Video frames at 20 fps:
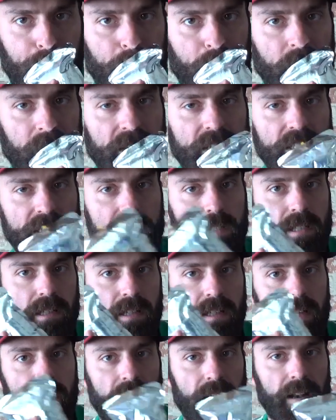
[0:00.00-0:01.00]
you just
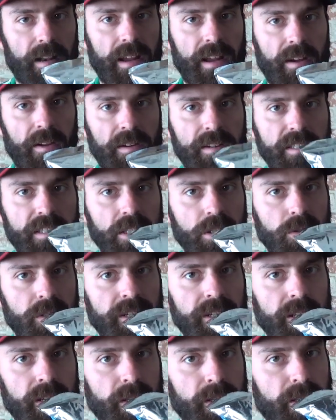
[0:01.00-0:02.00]
get air into
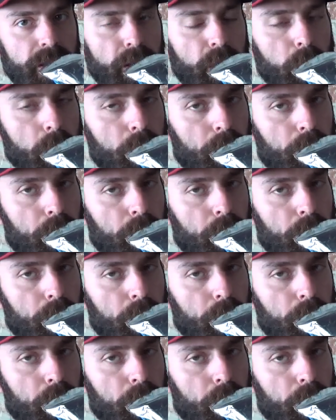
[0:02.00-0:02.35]
it and then